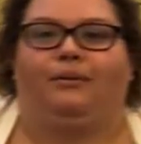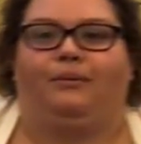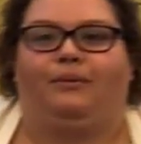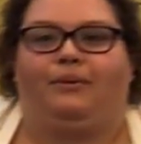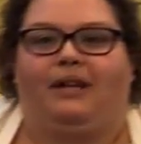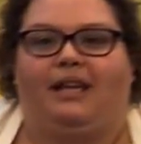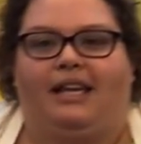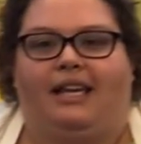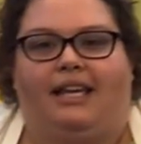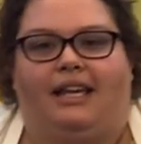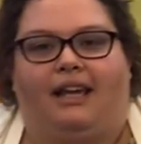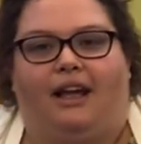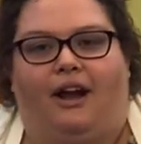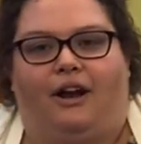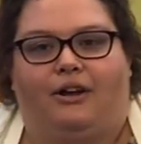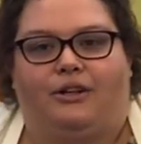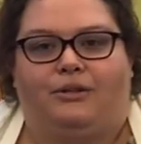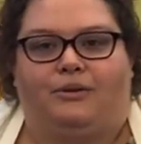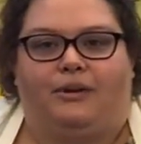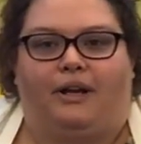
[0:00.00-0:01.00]
we
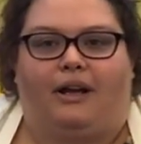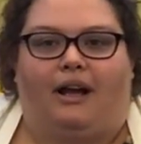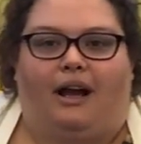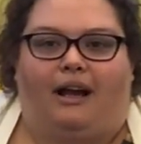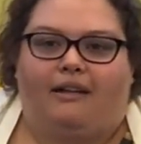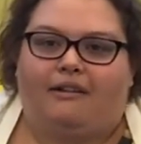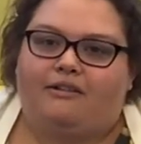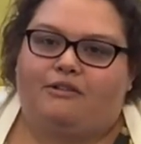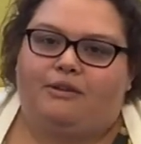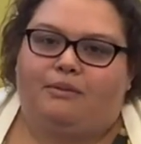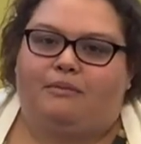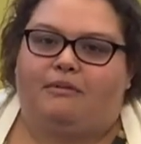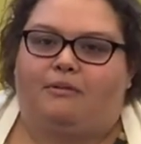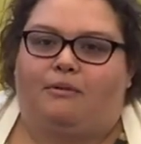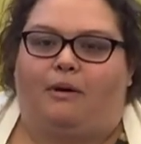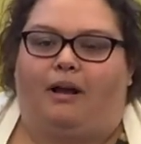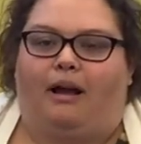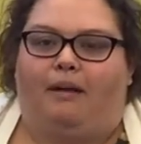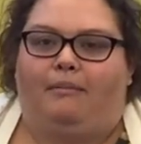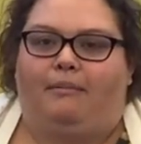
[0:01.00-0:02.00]
are doing a costume
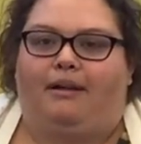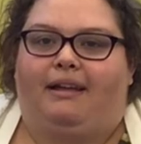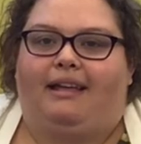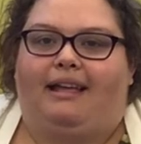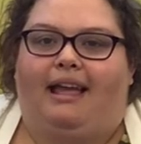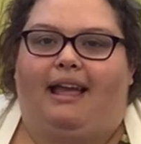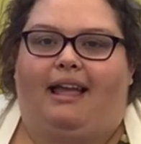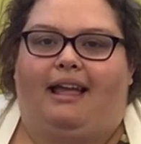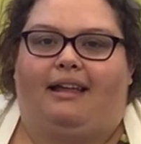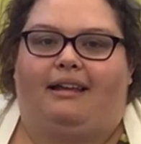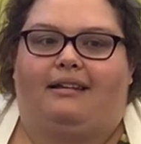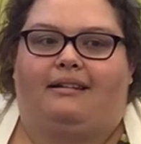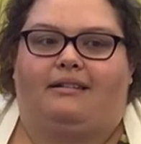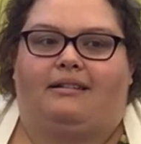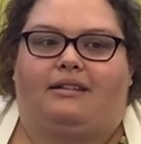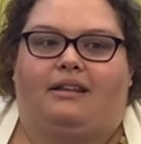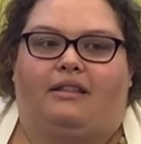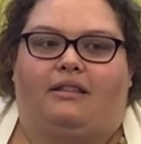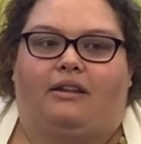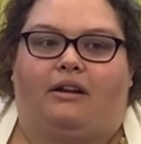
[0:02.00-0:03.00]
swap.
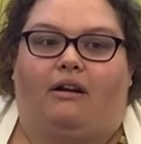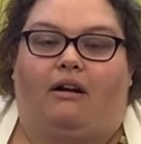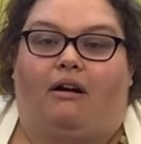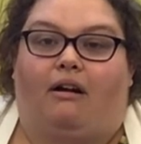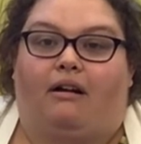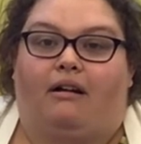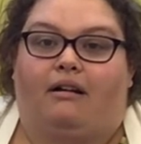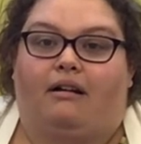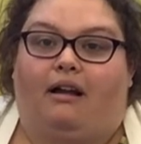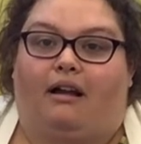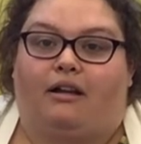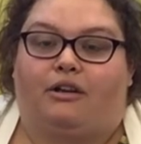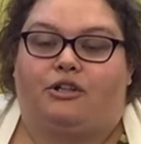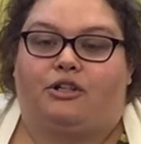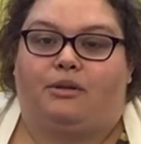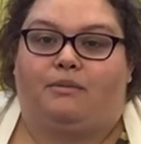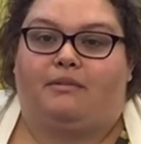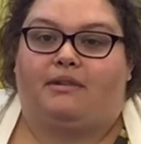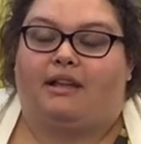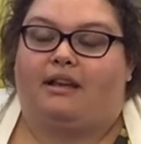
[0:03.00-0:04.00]
And there are
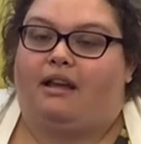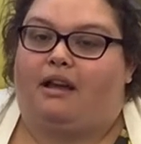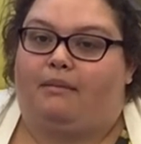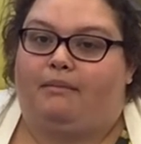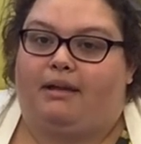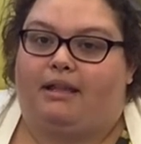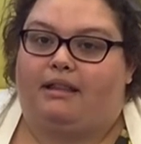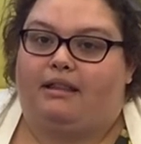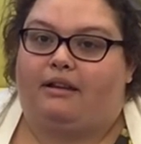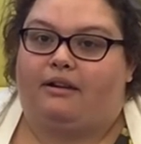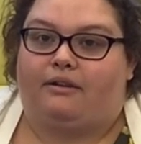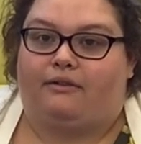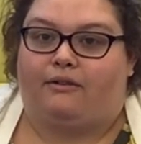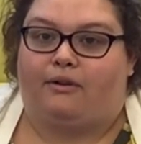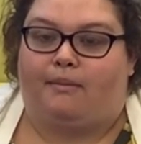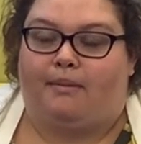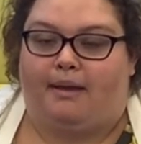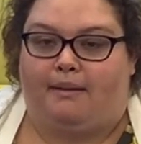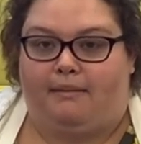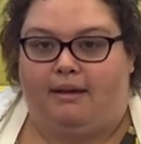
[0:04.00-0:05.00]
costumes that come in that are
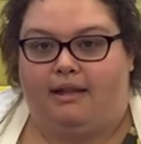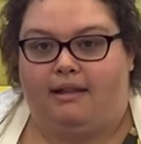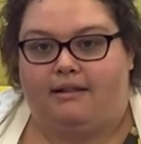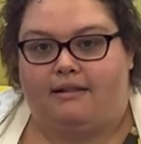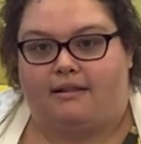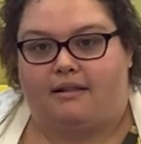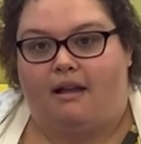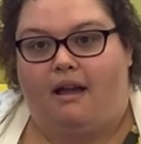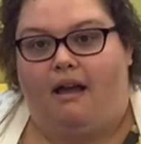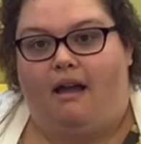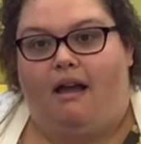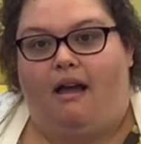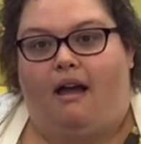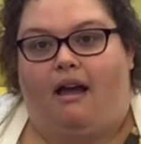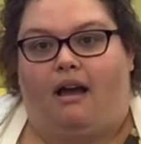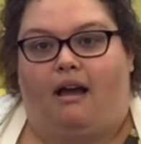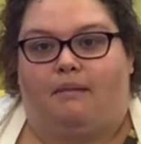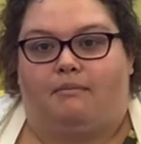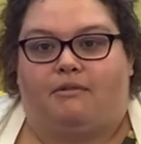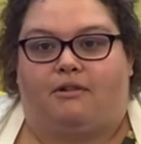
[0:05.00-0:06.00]
for babies.
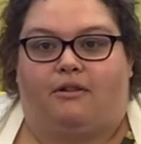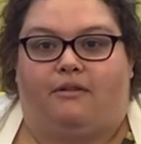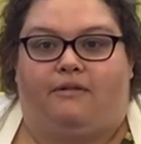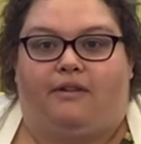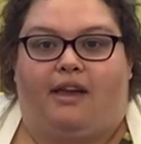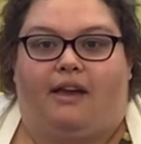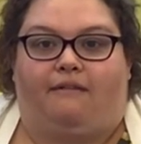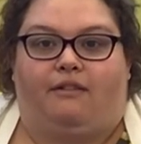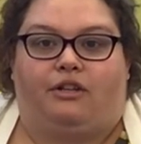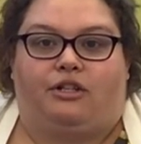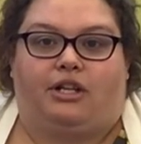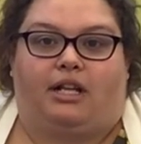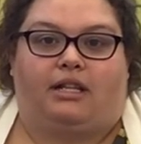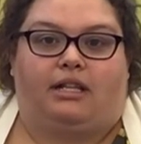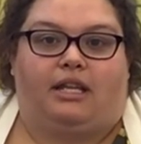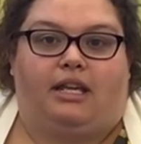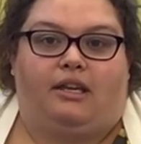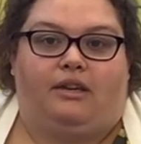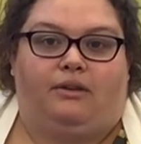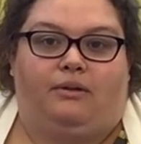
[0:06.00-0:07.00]
So if you have a
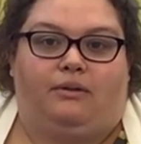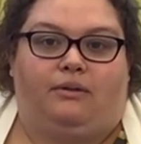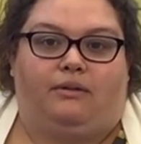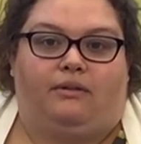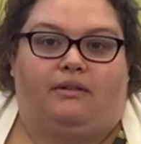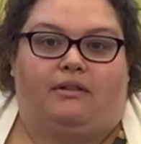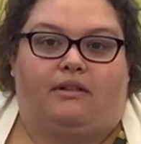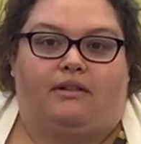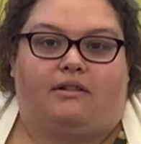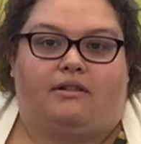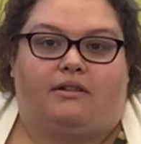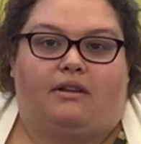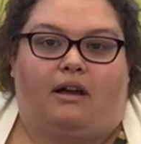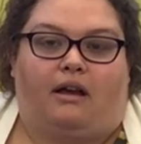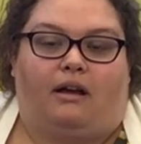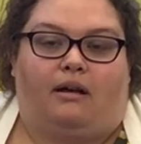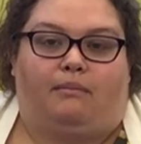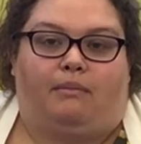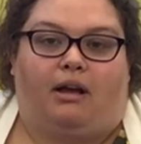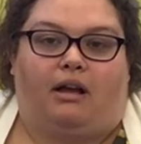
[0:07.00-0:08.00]
gently used
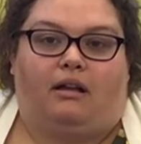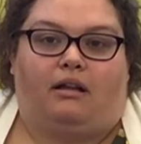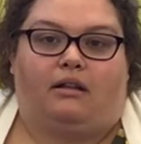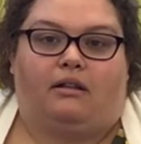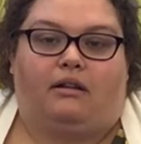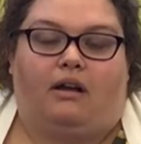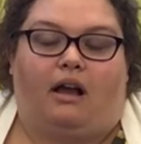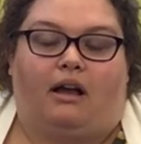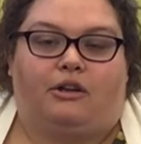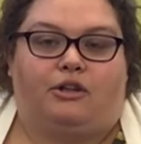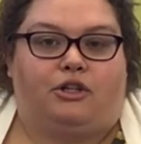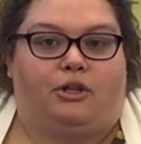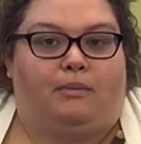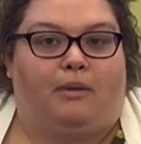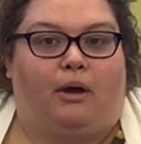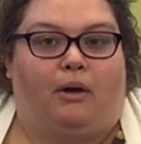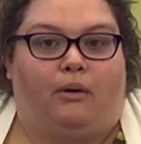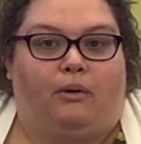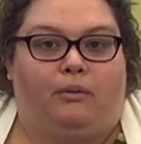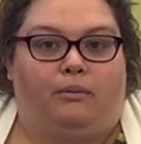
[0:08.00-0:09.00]
costume
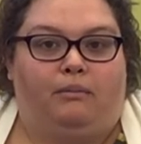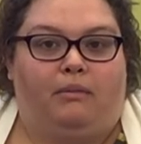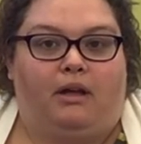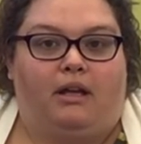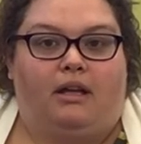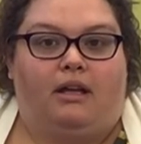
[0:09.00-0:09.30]
at home,